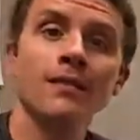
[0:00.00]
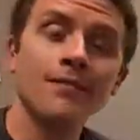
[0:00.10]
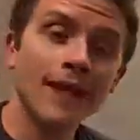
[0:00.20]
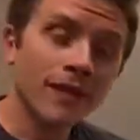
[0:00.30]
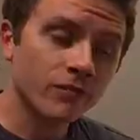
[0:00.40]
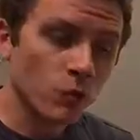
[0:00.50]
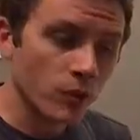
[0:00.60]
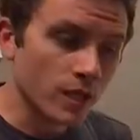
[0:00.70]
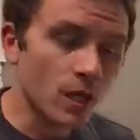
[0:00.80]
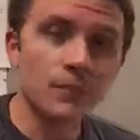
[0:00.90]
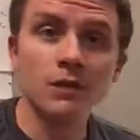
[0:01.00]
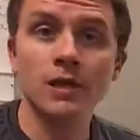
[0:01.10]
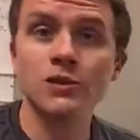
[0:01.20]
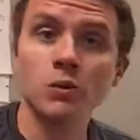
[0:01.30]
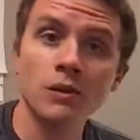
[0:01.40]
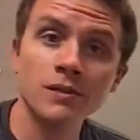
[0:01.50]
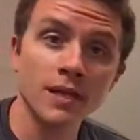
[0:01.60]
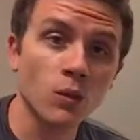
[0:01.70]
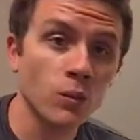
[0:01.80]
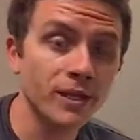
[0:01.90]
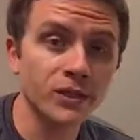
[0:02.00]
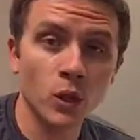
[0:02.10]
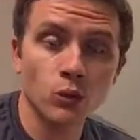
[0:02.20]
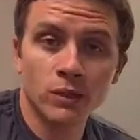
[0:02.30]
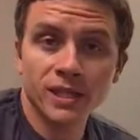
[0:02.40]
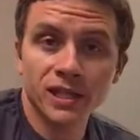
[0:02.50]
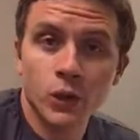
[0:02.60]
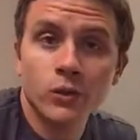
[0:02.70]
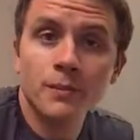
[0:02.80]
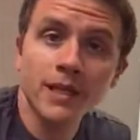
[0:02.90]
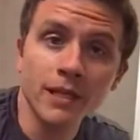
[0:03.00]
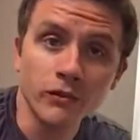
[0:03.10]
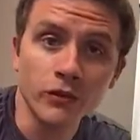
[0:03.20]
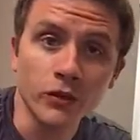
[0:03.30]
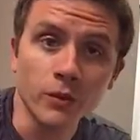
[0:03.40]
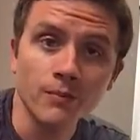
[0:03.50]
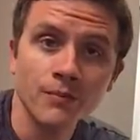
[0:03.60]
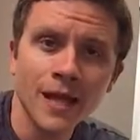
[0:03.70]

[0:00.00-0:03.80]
that we come across words that we don't really know the meanings to.